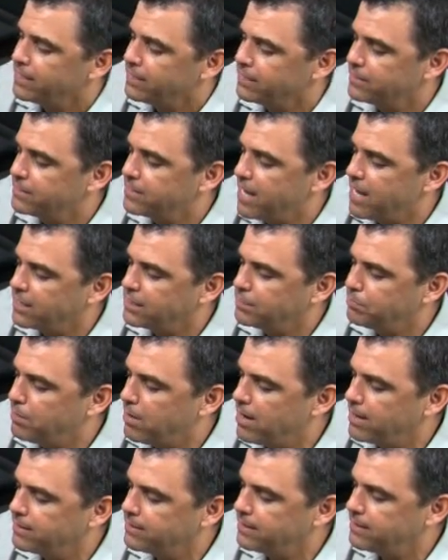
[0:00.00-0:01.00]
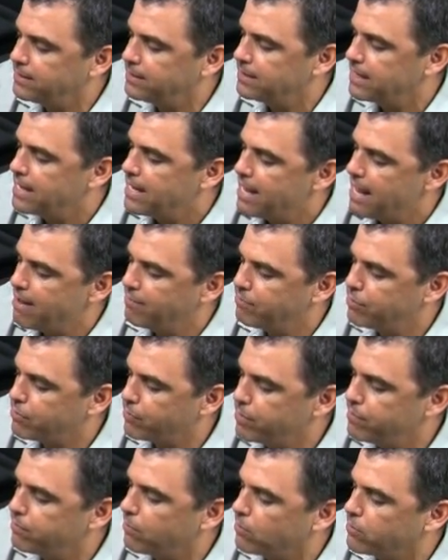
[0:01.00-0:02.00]
The stock sponsons have
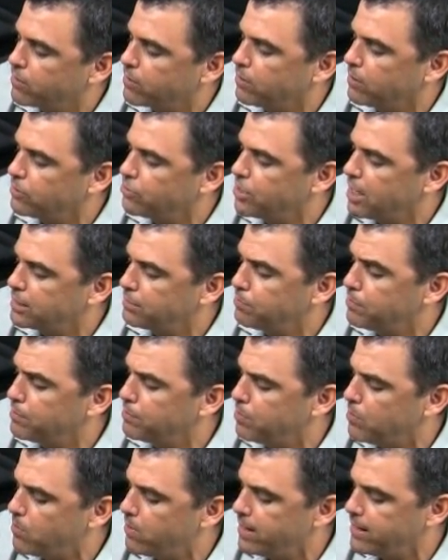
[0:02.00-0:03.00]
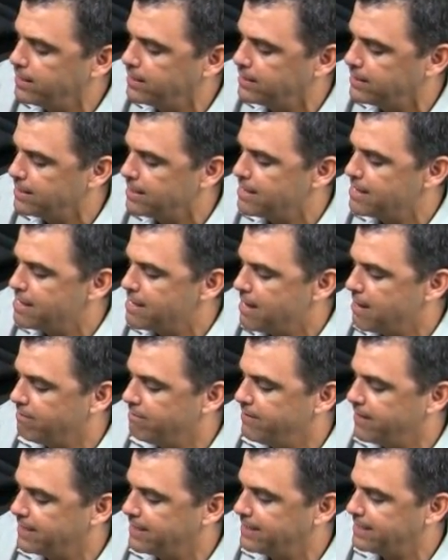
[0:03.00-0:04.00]
3 vertical adjustment points, a
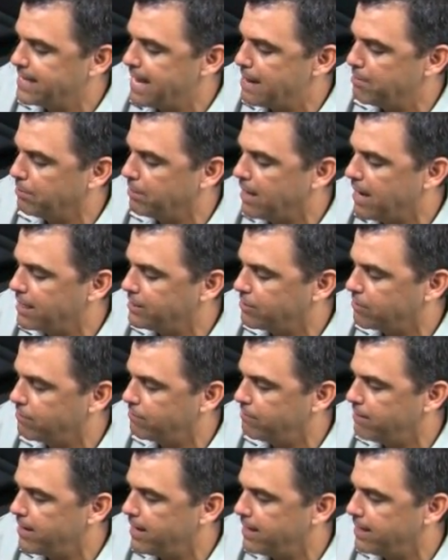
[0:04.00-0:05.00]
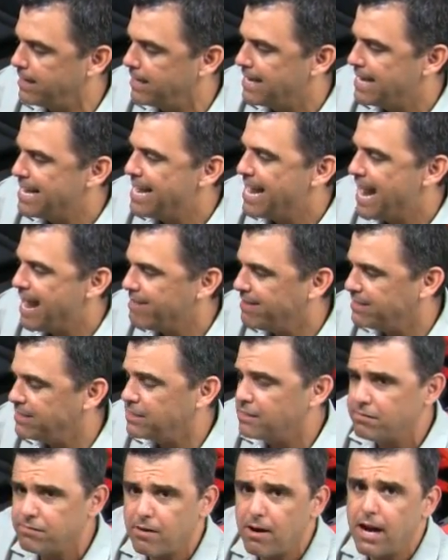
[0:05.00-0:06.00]
fixed stabilizer fin, and this
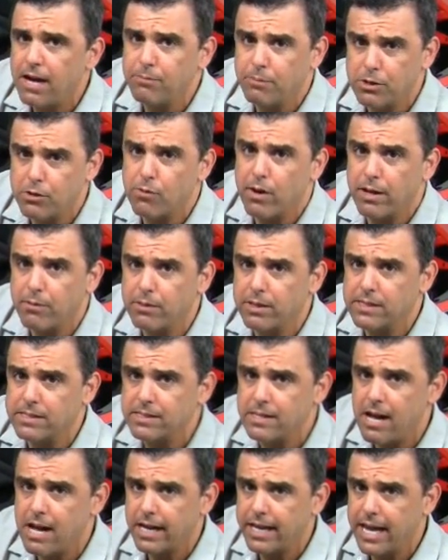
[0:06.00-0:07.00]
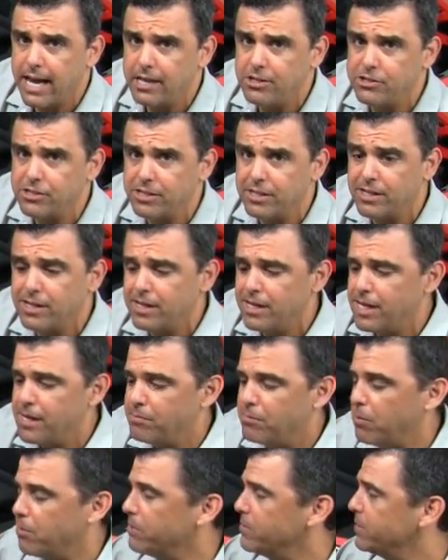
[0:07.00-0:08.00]
is fine when you're running with a stock engine.
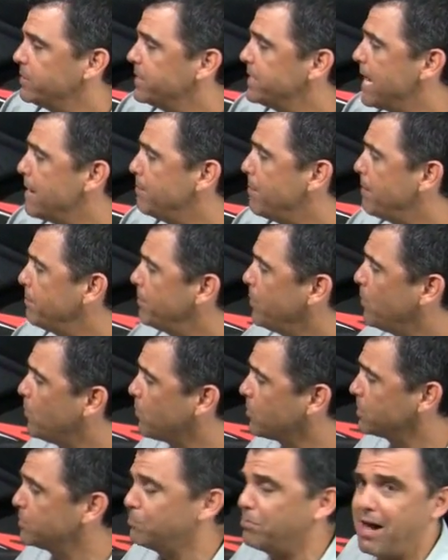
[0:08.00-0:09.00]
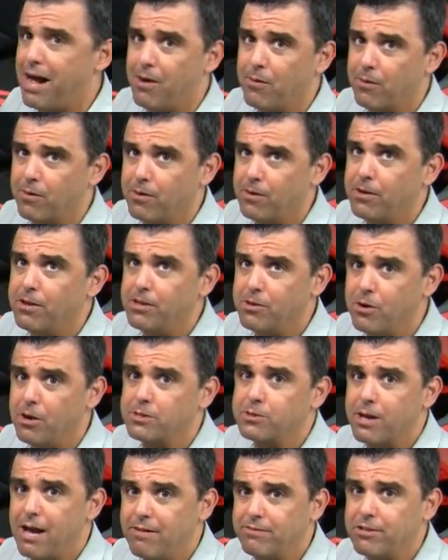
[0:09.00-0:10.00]
But when you step up the horsepower, you
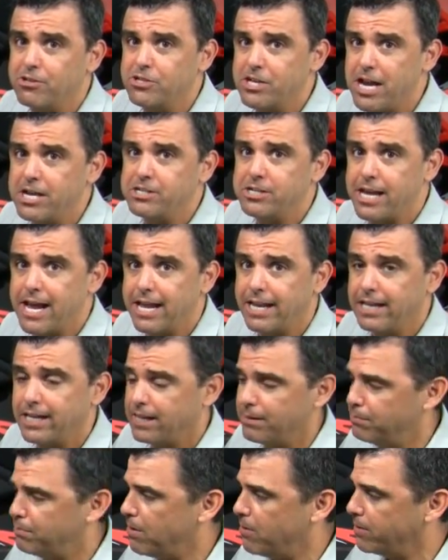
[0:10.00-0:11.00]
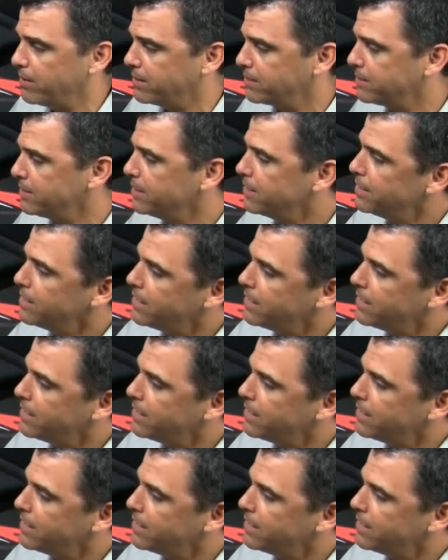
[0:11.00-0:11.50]
also have to change the handling components.